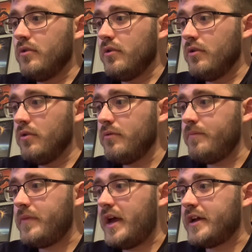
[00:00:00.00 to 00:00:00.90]
Oh,
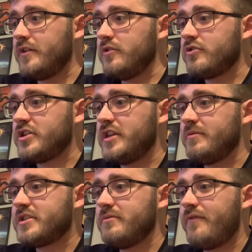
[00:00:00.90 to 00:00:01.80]
hang on, looks like they
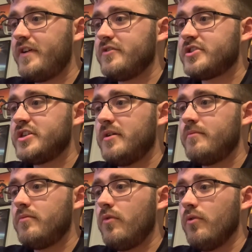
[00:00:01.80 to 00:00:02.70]
must have revealed
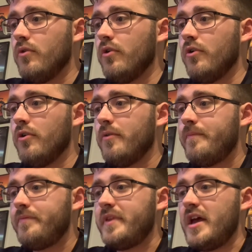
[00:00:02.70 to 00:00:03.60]
some. Oh,
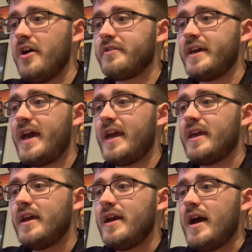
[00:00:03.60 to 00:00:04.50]

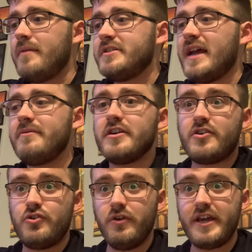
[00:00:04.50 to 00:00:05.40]
okay. I'm just having a
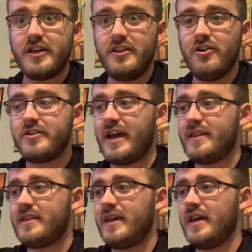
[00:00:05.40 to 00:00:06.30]
quick look
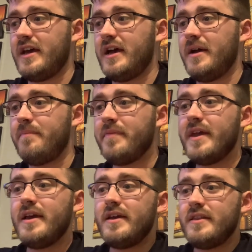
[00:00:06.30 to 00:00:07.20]
at the um,
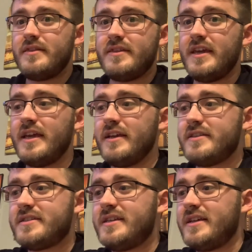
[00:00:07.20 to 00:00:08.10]
the uh,
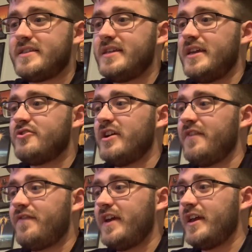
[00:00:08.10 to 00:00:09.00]

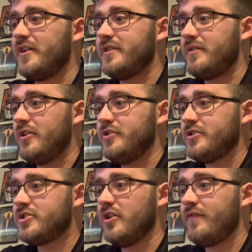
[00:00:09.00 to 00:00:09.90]
D23 on the other
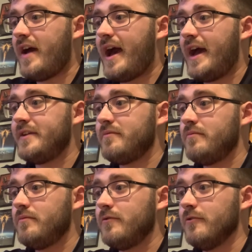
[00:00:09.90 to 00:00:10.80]
stuff, and
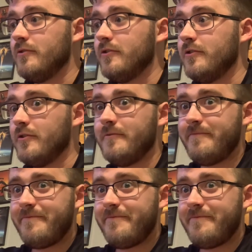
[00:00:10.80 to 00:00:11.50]
oh,